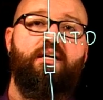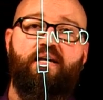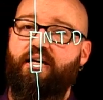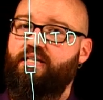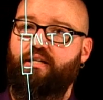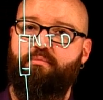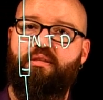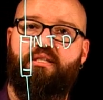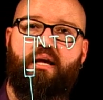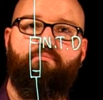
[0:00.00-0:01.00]
It tells me the
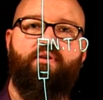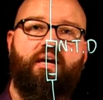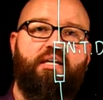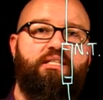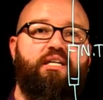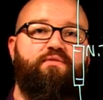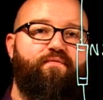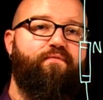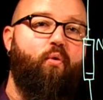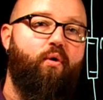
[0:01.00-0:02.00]
same thing. It says
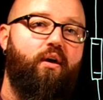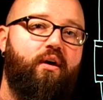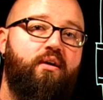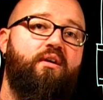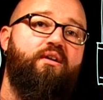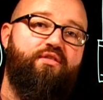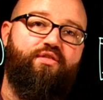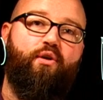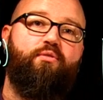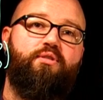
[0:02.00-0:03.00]
for
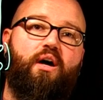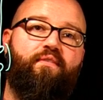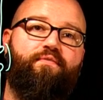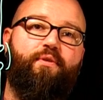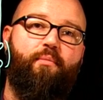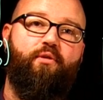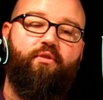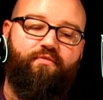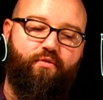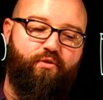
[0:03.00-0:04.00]
those of the motor,
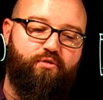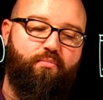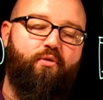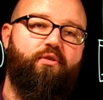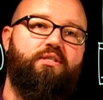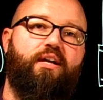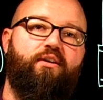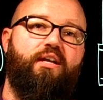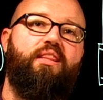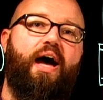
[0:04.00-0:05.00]
for those motors that are
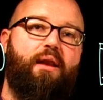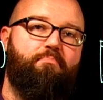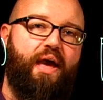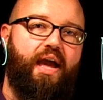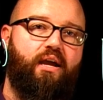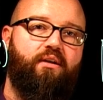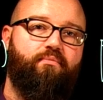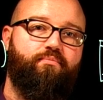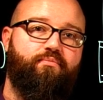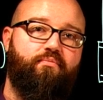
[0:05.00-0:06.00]
in that bank
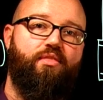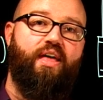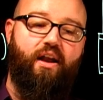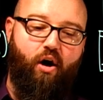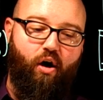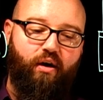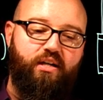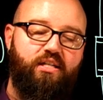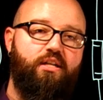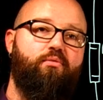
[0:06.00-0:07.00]
that are
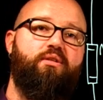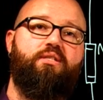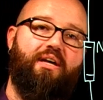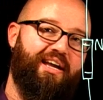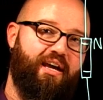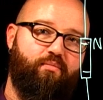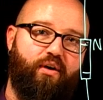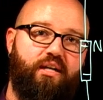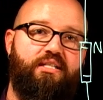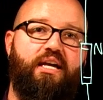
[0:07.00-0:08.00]
continuous, again, we're
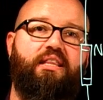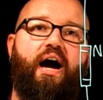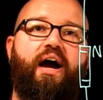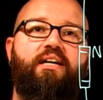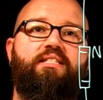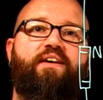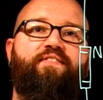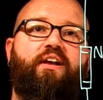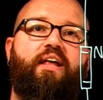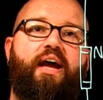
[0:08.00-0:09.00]
going to take the highest
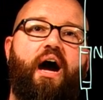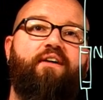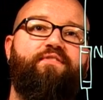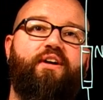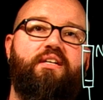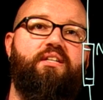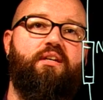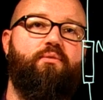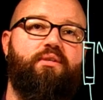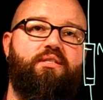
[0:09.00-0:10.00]
FLA of the
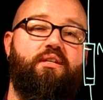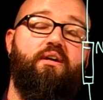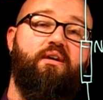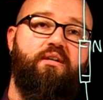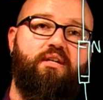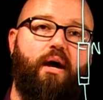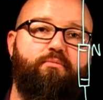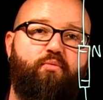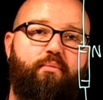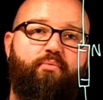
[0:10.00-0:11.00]
continuous times
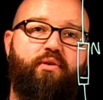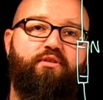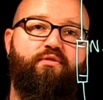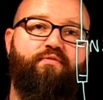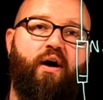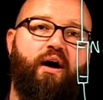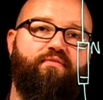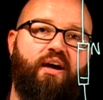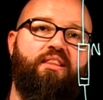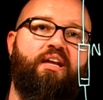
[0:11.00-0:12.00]
1.25
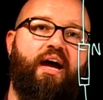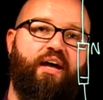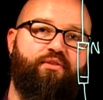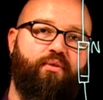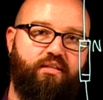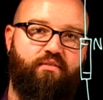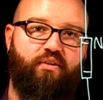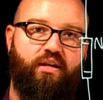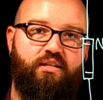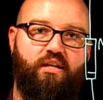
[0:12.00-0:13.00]
and then add the rest of the
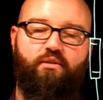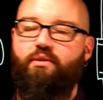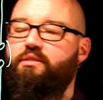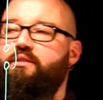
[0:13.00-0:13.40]
continuous.